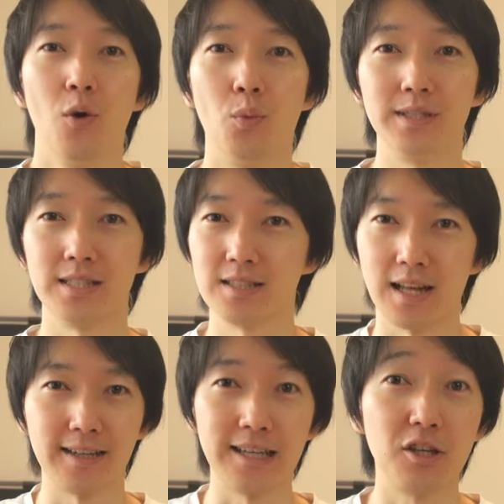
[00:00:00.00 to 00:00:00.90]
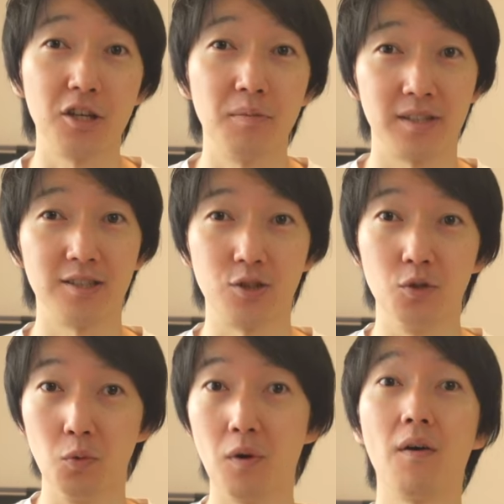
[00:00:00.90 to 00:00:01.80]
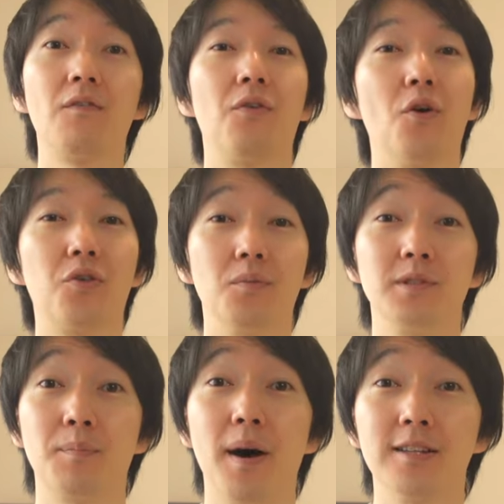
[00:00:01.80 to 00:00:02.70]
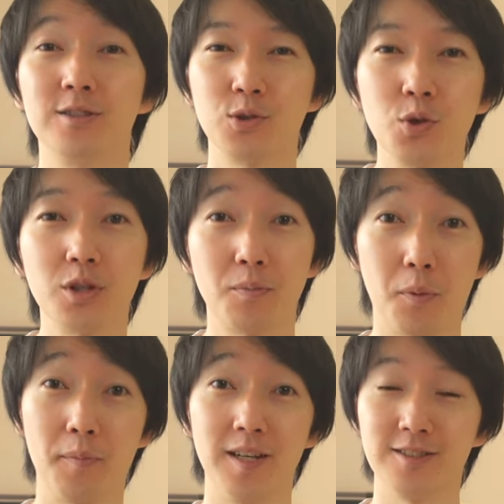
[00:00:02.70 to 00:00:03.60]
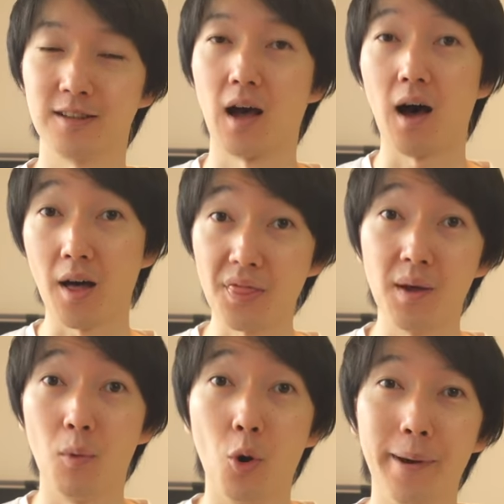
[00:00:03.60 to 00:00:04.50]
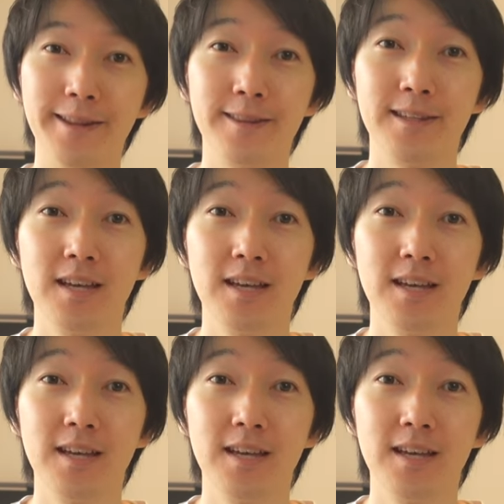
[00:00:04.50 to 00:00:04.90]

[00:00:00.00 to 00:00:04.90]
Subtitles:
which is like equivalent to 1/4 of Japan's total population at the moment.